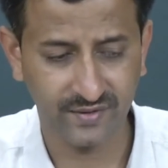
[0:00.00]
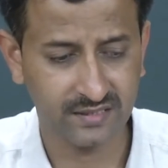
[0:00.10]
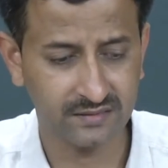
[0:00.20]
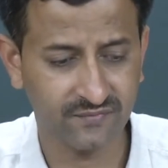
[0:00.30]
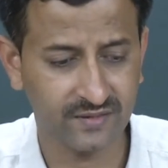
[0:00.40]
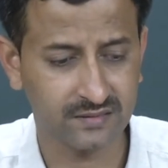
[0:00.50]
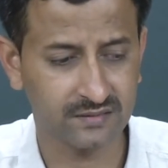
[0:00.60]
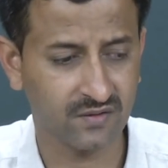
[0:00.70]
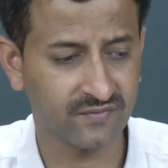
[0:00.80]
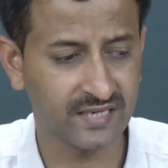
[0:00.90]
in the
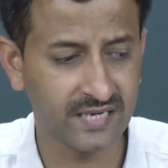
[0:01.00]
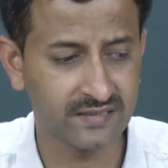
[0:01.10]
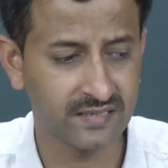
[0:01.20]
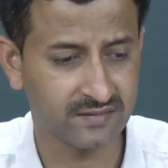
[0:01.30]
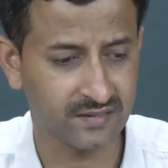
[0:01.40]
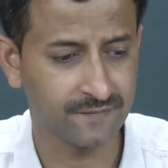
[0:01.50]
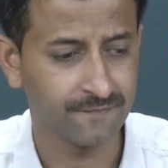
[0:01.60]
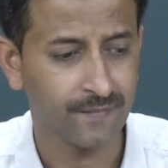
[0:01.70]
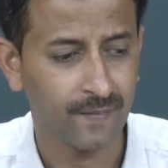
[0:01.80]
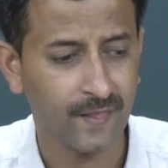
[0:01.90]
functions of redundancy,
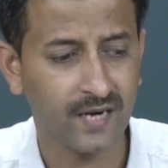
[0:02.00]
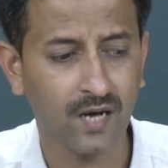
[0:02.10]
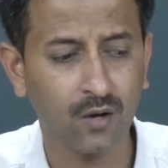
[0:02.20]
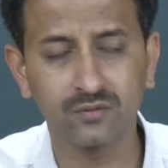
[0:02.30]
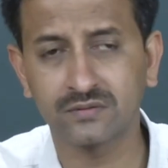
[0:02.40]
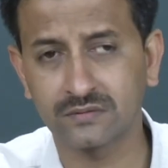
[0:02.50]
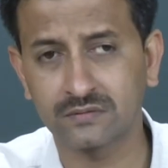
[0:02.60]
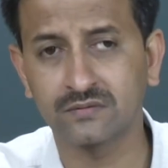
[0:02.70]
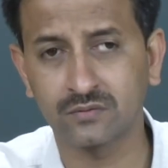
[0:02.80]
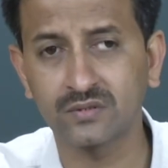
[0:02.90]
and how
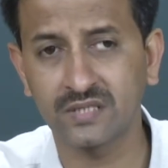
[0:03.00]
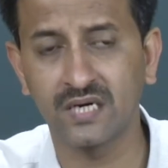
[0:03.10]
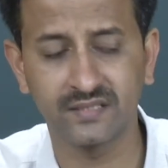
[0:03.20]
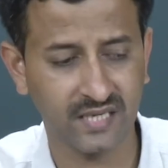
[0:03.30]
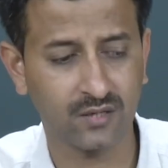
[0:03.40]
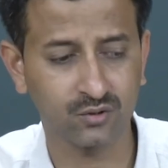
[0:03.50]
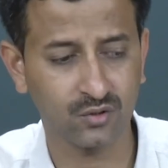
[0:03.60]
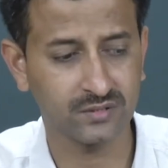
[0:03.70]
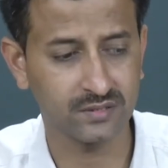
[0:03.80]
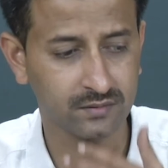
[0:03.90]
social and
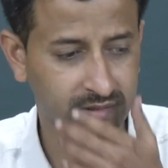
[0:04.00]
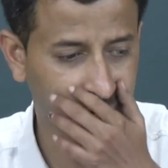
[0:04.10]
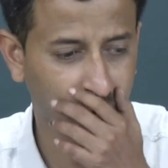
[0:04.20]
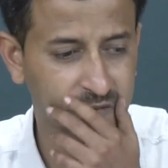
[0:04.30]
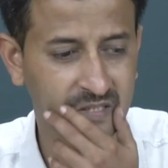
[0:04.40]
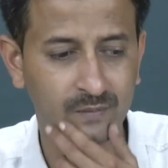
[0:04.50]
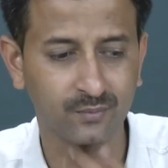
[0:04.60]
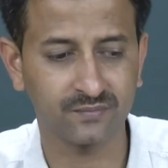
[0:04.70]
psychological